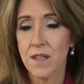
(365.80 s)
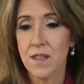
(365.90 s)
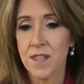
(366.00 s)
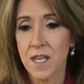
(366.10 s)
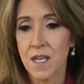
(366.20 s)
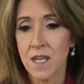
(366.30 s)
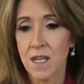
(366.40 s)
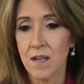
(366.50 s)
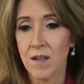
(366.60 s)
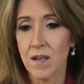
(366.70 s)

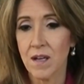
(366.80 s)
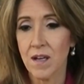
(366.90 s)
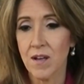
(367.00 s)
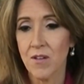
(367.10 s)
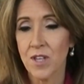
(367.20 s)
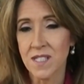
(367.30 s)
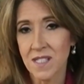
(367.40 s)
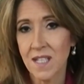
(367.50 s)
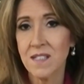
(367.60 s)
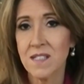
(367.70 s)
the
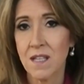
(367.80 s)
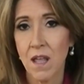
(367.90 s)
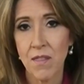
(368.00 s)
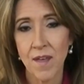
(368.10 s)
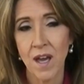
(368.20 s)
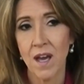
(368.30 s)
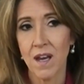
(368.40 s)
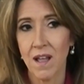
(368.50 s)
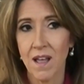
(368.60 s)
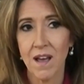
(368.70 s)
sense
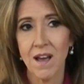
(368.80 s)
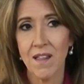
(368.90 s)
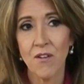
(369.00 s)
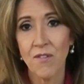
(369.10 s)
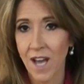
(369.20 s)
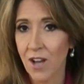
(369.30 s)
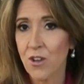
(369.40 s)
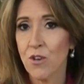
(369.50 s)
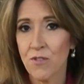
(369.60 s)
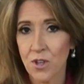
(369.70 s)
that the
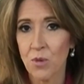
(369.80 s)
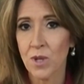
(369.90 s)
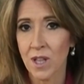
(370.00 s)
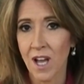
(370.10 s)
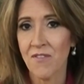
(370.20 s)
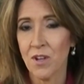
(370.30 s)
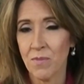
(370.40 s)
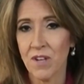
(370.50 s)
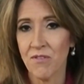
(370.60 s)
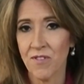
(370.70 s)
value of human life had
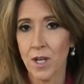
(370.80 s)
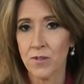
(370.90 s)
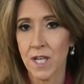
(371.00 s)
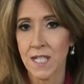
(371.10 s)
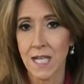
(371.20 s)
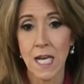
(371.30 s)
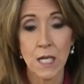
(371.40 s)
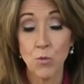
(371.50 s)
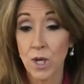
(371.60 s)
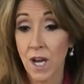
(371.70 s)
been felt that day.
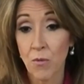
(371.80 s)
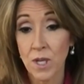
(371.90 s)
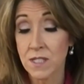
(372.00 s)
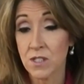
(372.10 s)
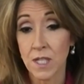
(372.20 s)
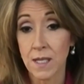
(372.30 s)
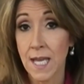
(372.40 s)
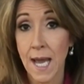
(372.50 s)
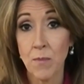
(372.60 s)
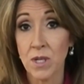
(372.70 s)
And when I went to the
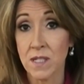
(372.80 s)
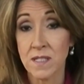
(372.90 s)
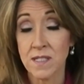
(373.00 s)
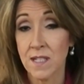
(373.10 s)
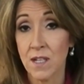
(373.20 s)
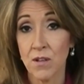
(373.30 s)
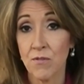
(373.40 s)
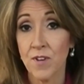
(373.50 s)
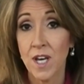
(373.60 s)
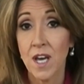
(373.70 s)
cabin, instead
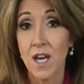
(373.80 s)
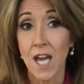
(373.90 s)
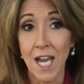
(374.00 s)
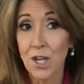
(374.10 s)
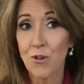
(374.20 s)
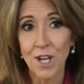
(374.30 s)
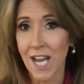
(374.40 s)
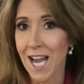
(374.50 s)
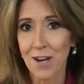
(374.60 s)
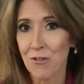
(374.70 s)
of angry,
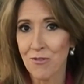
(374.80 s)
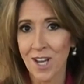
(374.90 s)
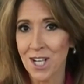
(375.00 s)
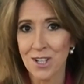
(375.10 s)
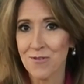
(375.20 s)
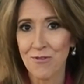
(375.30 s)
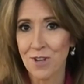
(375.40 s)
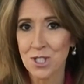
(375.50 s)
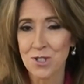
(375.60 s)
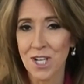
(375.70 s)
aggravated,
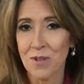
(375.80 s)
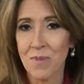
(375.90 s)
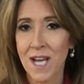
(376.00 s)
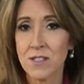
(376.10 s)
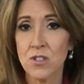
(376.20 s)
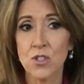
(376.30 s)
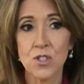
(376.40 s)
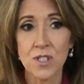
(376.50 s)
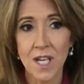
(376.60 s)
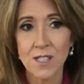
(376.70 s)
frustrated
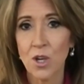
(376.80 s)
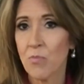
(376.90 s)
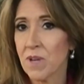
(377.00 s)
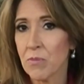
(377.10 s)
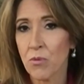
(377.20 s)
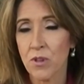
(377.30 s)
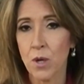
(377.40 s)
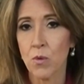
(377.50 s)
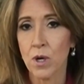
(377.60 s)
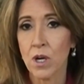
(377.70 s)
passengers, I saw people
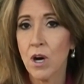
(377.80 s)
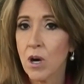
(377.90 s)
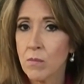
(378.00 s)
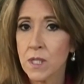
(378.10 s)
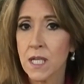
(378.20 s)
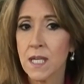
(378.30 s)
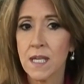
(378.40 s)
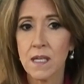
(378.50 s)
that were calmly